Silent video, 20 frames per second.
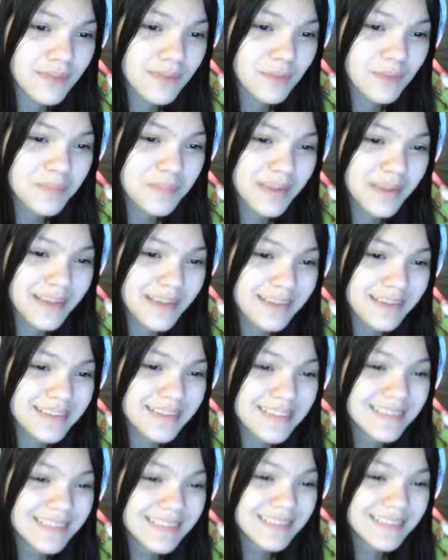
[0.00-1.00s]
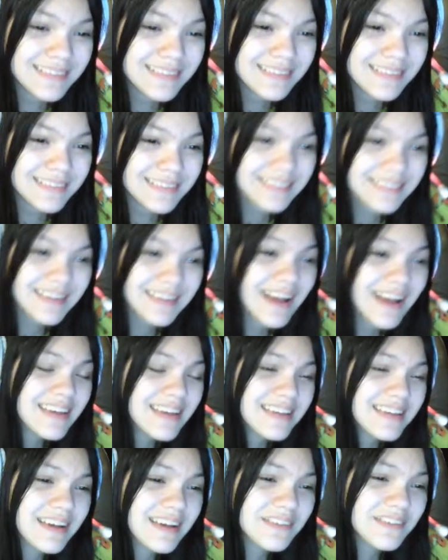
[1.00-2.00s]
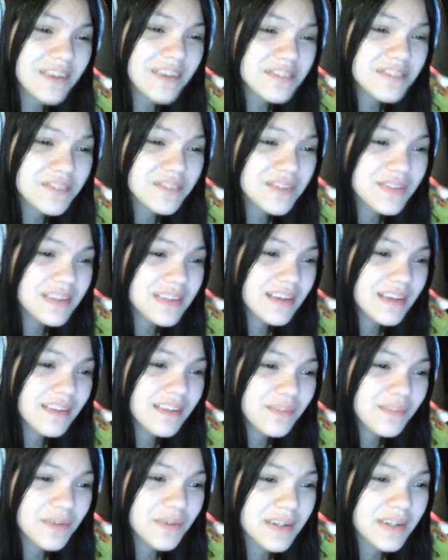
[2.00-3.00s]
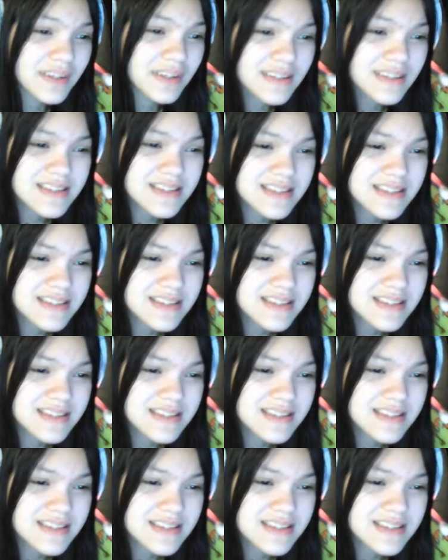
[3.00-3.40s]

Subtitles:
Oh man. I don't have to read the other one.